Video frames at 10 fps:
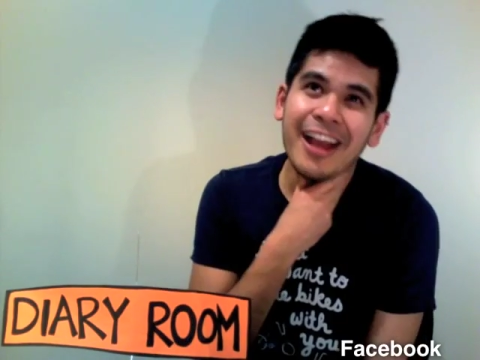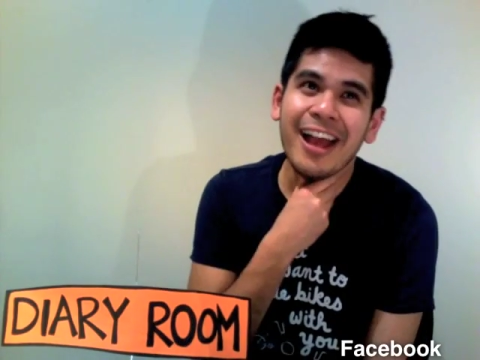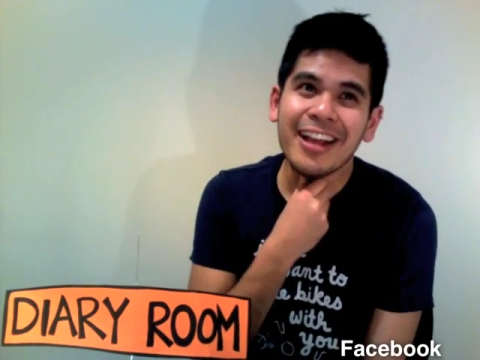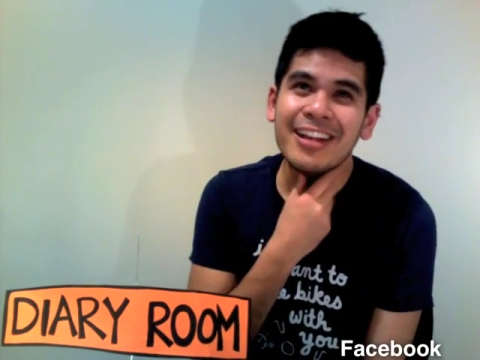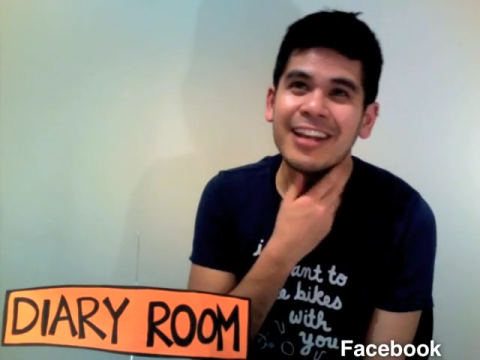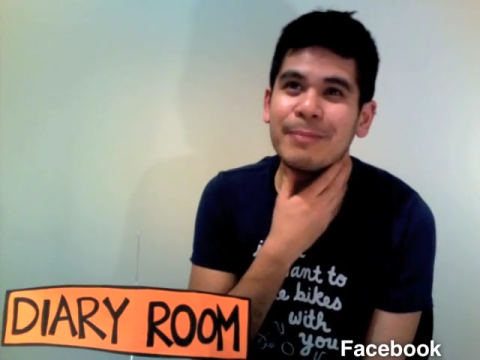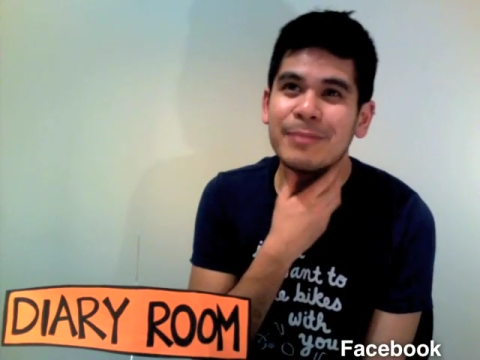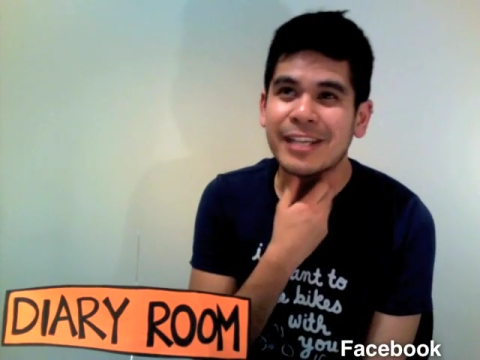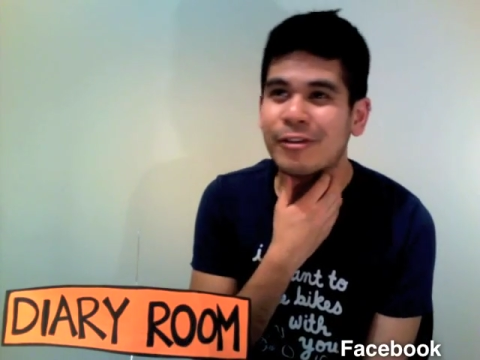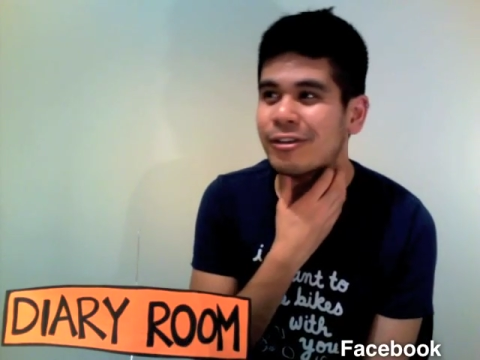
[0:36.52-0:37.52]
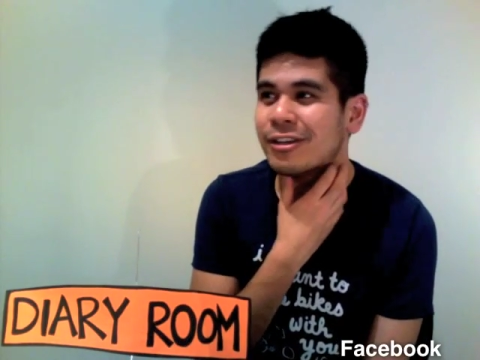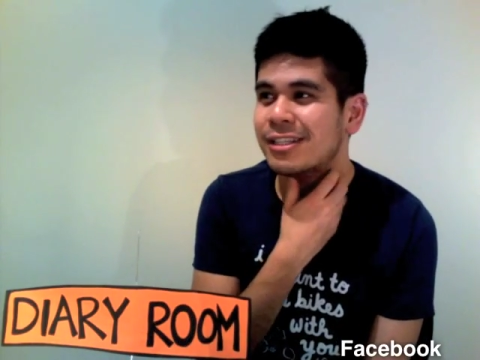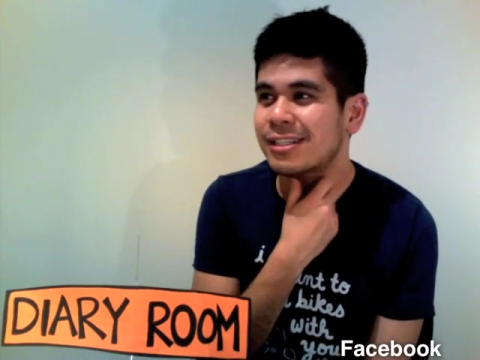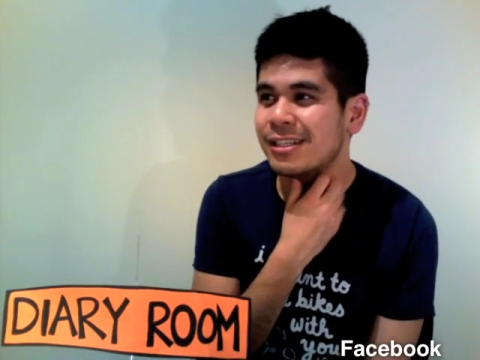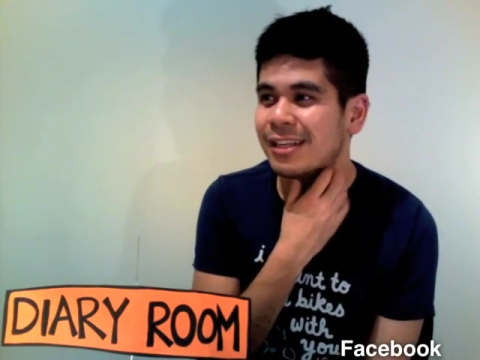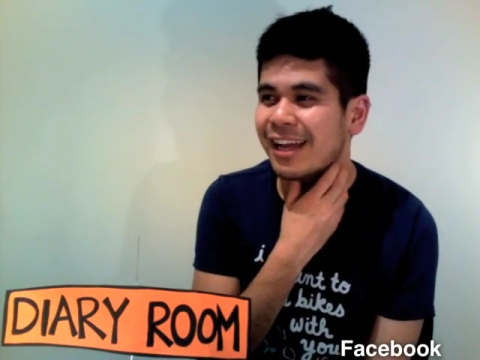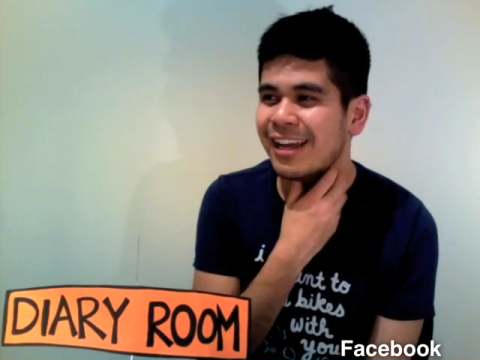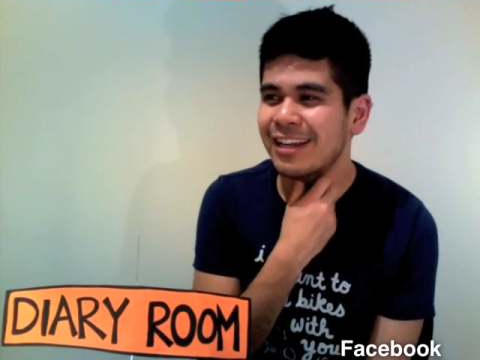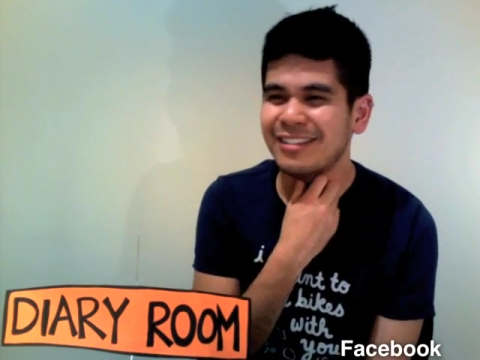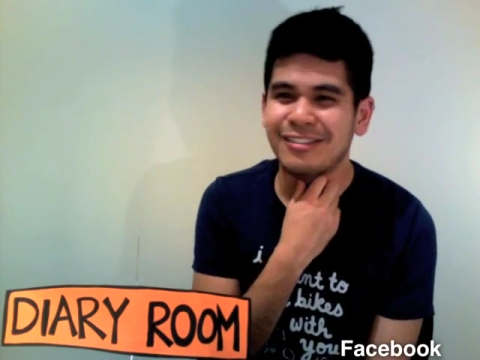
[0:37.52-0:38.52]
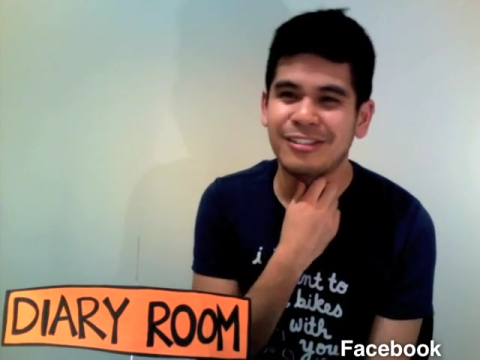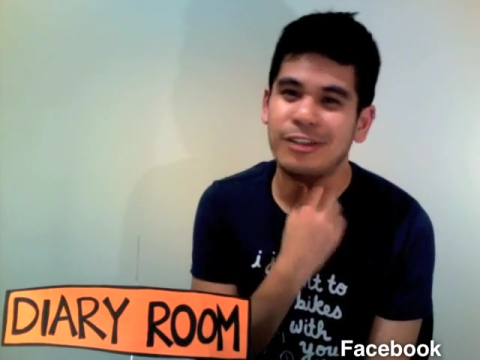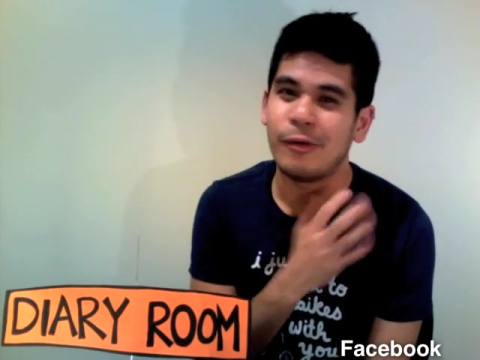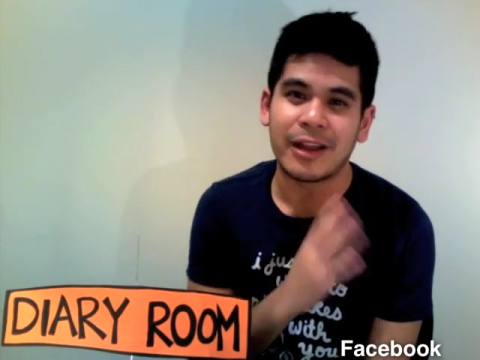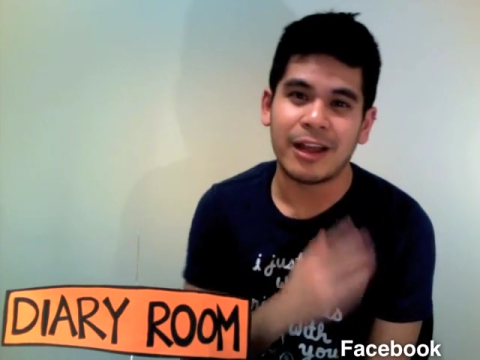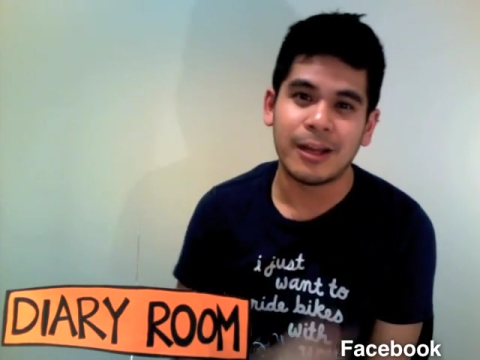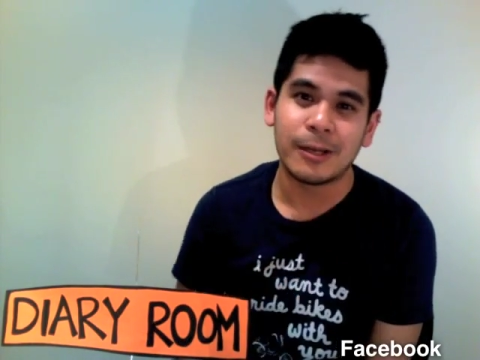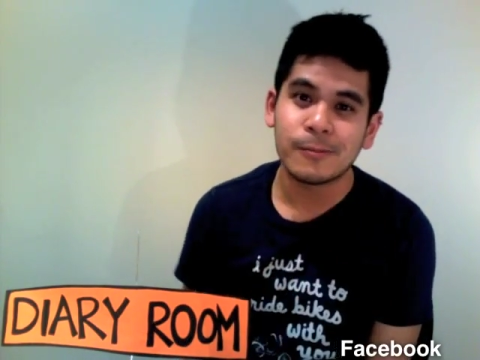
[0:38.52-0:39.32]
I can keep secrets. No, I can't.